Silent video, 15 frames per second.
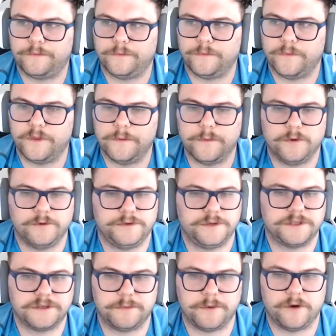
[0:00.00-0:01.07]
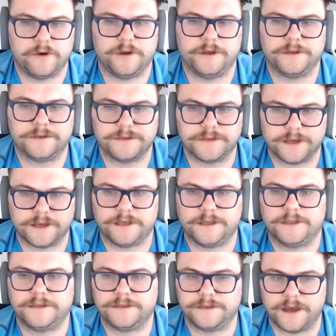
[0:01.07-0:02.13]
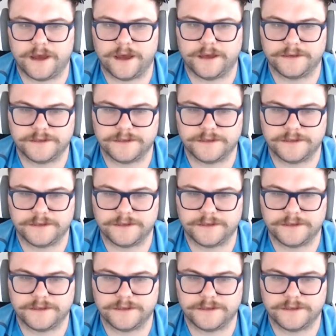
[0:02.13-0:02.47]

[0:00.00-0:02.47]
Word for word: the most experienced like uh,